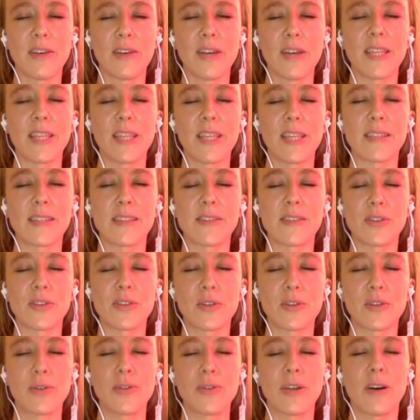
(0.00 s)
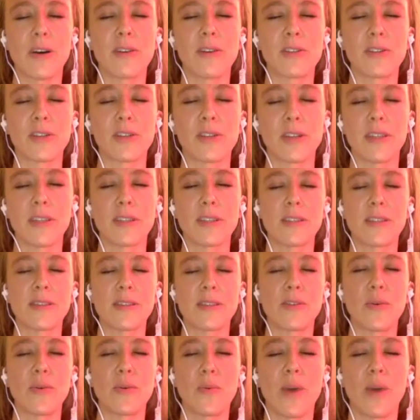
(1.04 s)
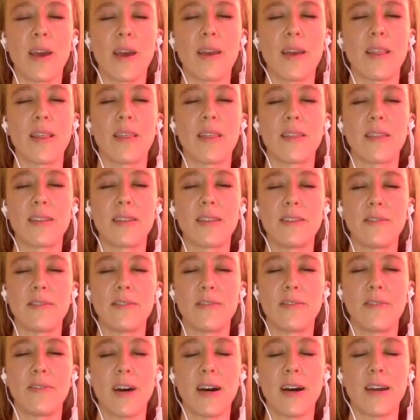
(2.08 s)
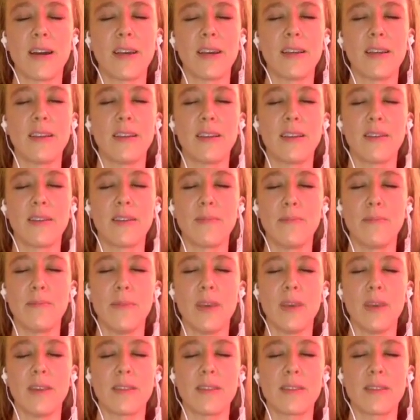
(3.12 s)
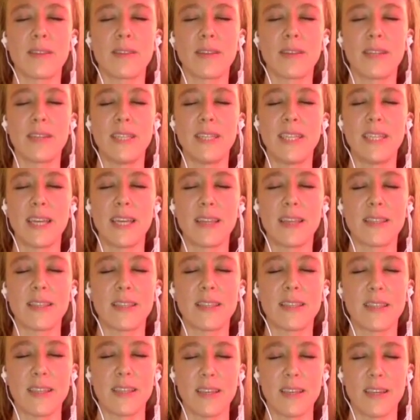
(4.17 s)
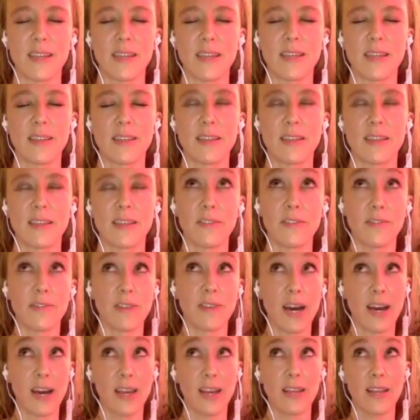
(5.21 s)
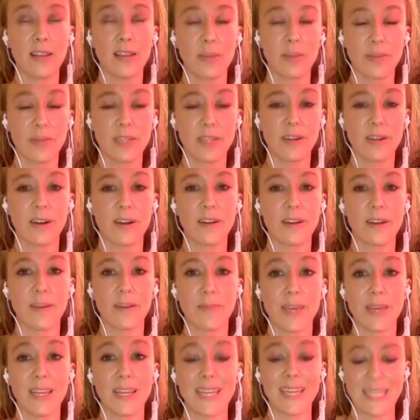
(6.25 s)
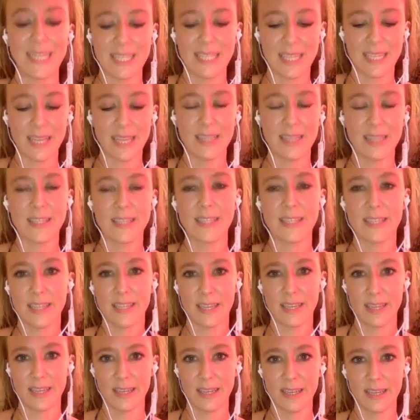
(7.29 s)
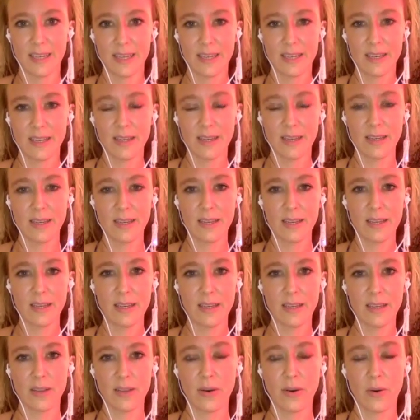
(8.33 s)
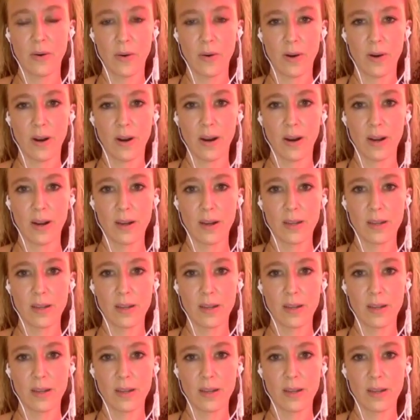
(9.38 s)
right, this is true Tantra. This is the way that the divine meets density. The divine, the Madonna meeting density, the whore,